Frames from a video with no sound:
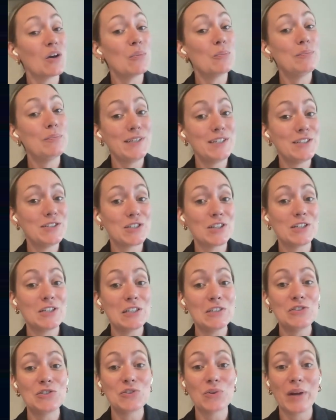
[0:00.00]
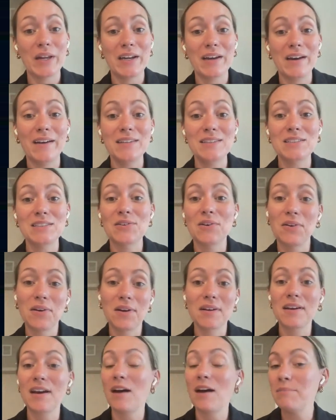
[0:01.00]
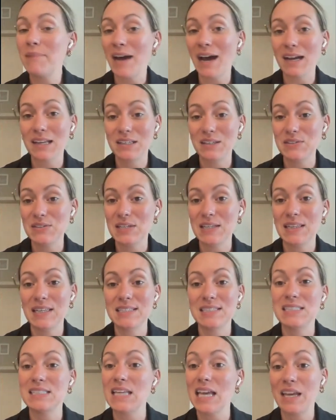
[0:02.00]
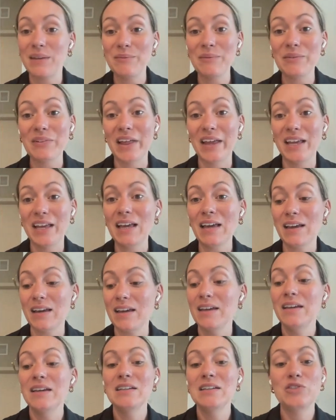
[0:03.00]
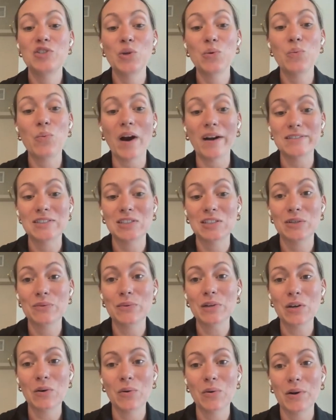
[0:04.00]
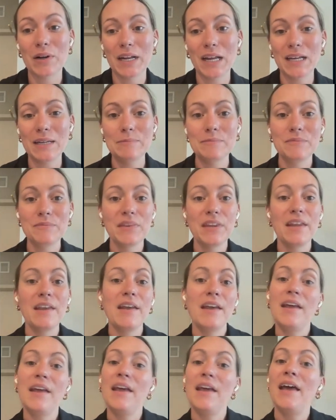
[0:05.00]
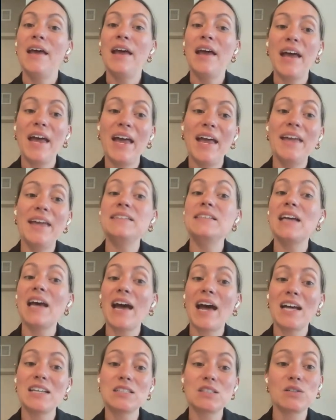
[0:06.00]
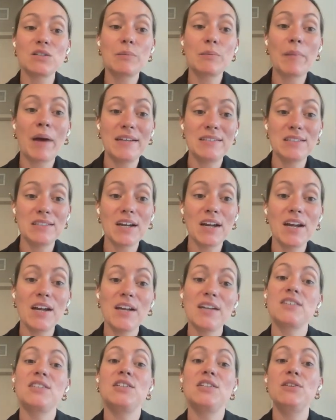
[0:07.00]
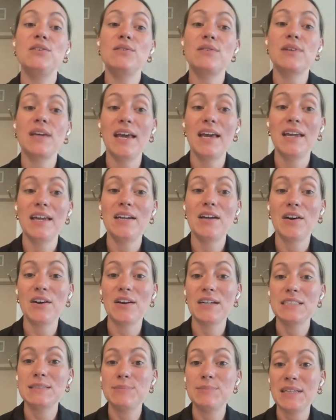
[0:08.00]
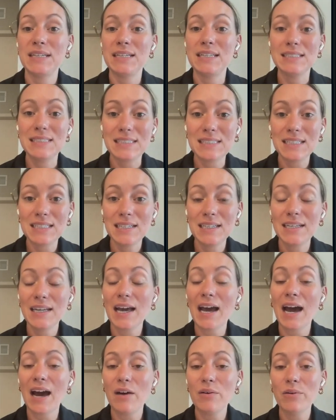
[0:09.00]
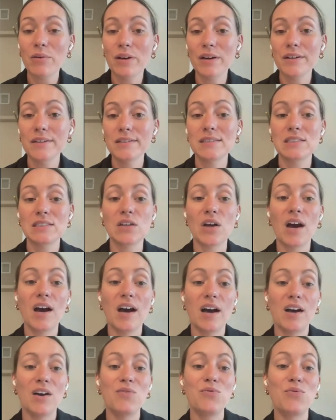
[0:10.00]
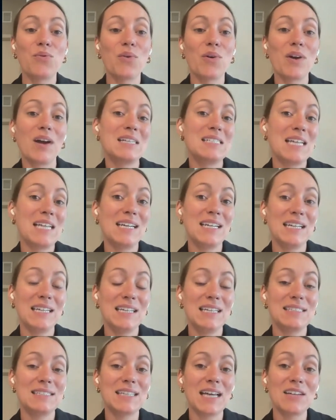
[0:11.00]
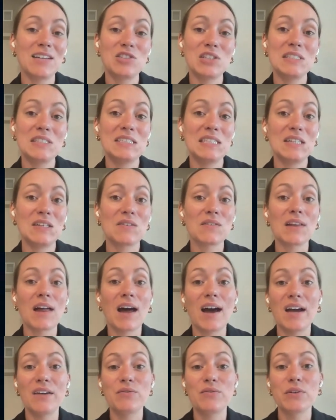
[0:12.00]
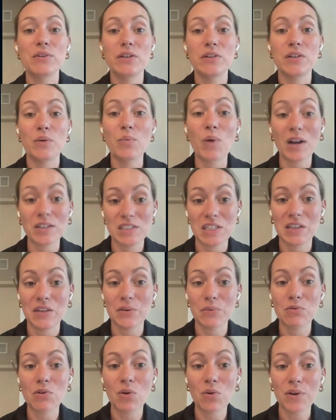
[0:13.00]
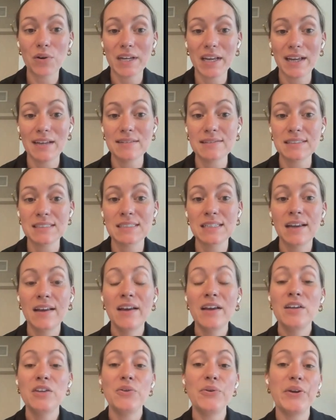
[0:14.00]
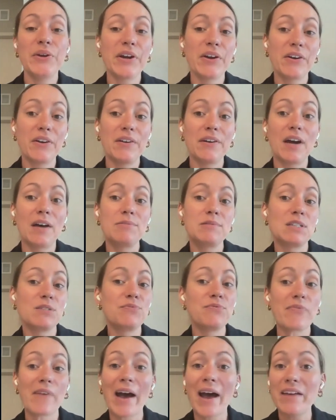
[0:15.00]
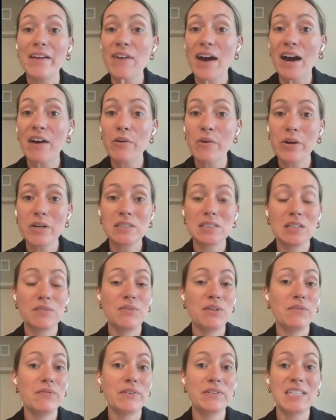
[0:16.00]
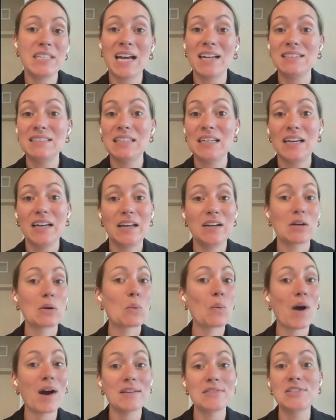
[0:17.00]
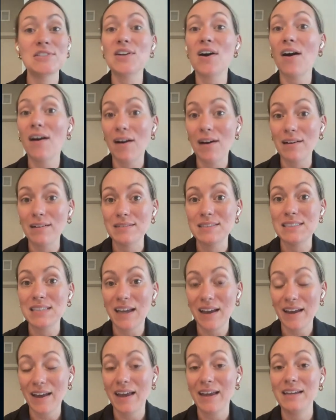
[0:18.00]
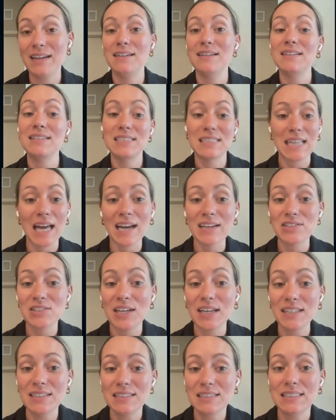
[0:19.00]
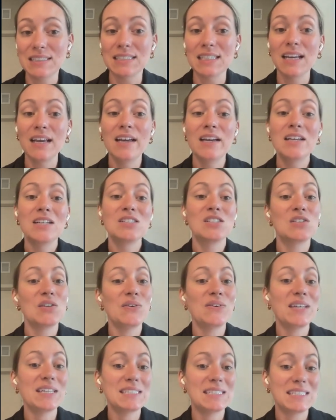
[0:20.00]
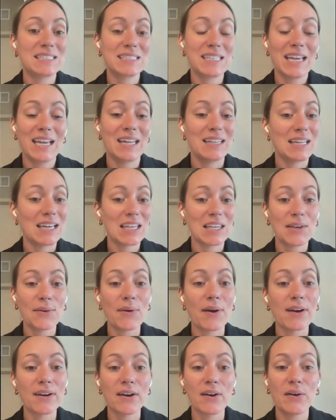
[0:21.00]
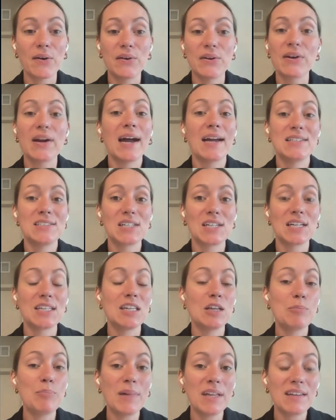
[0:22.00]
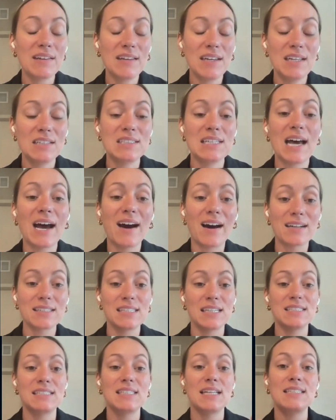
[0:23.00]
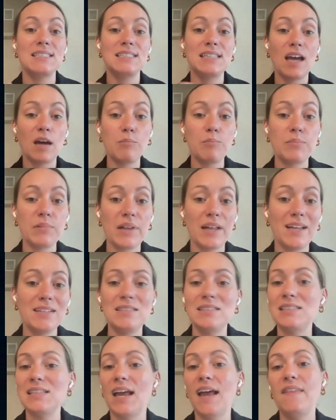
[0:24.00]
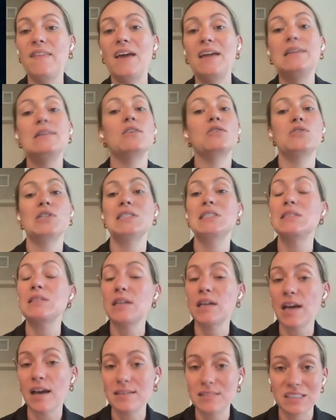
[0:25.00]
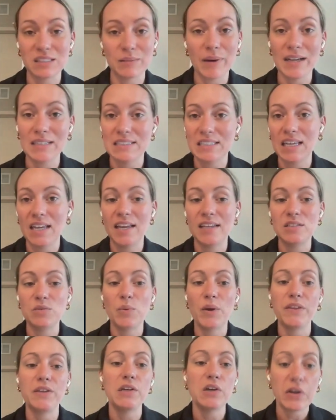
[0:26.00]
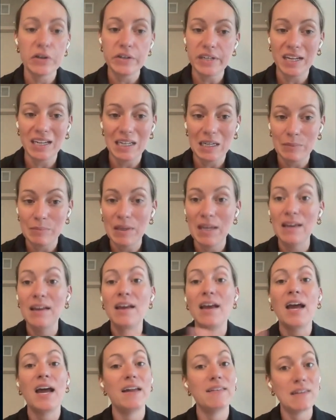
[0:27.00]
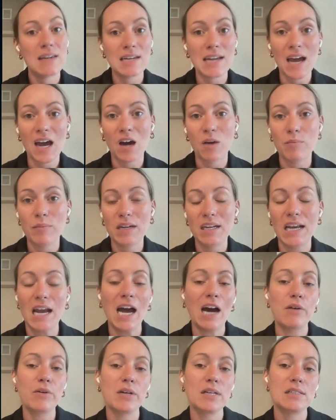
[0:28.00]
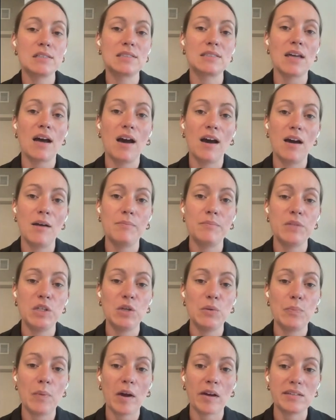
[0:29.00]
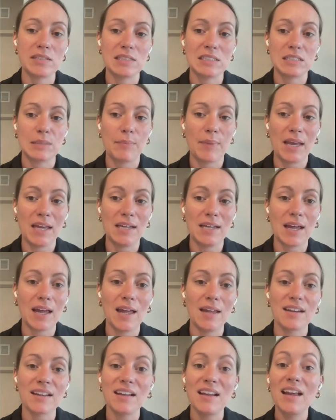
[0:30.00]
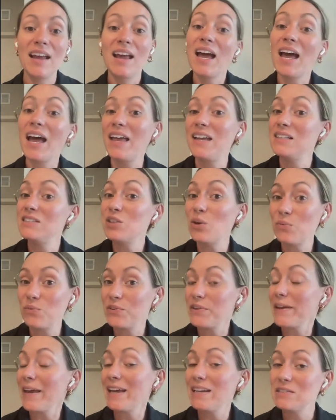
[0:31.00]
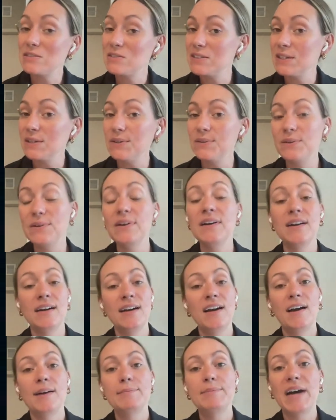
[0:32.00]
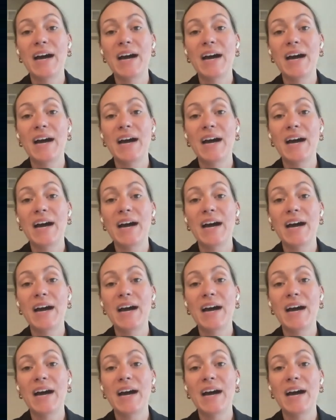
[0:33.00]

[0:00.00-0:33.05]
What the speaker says: So be sure to join us or come back using the same link to watch the recording. And as a reminder, you can earn PD hours for attending these sessions, either live or watching the recordings. You can earn up to 5 hours if you've attended or watched all 10 sessions. So you can scan that QR code or enter in the bit.ly to access this template, and then you'll just customize it with your name and then how many hours you participated. And don't forget too,